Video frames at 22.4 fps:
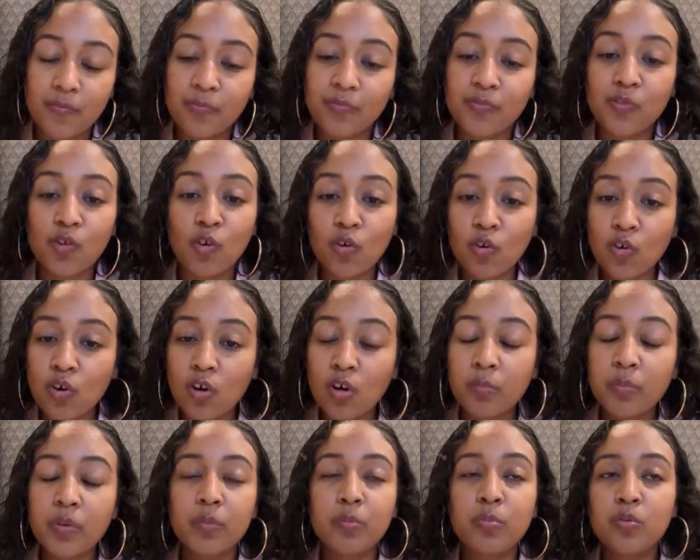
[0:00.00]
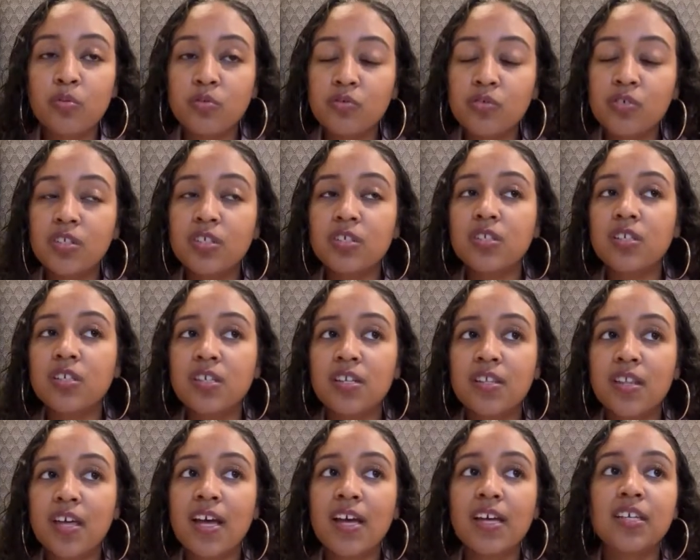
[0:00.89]
Don't call me bougie or none of
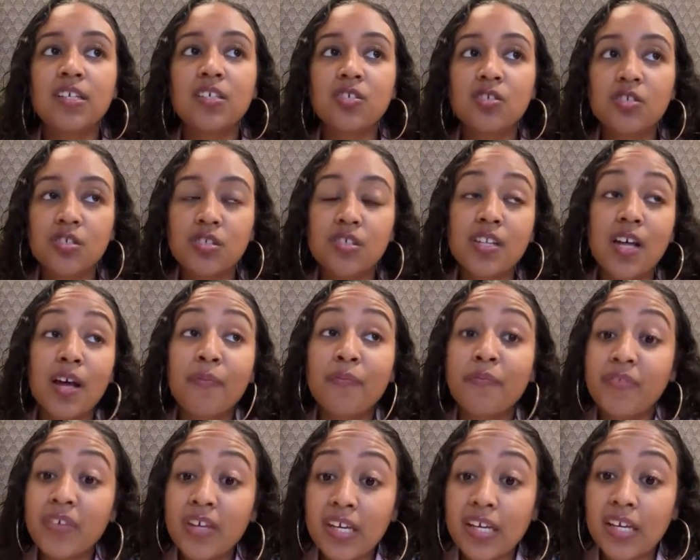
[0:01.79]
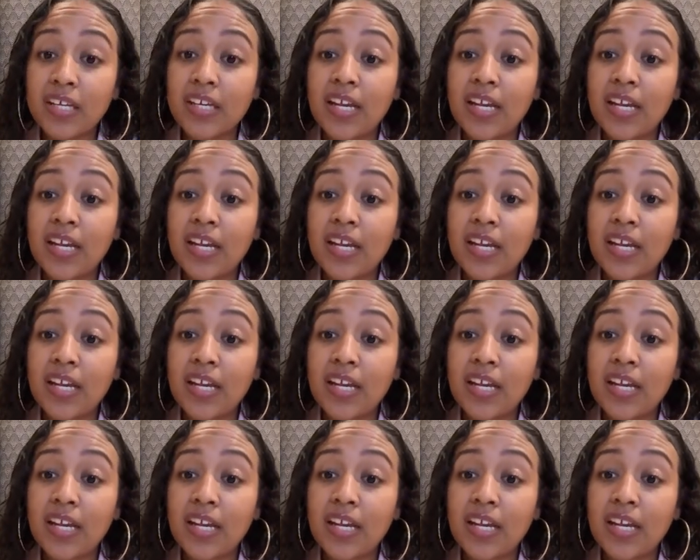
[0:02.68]
that. It's just I'm vegan.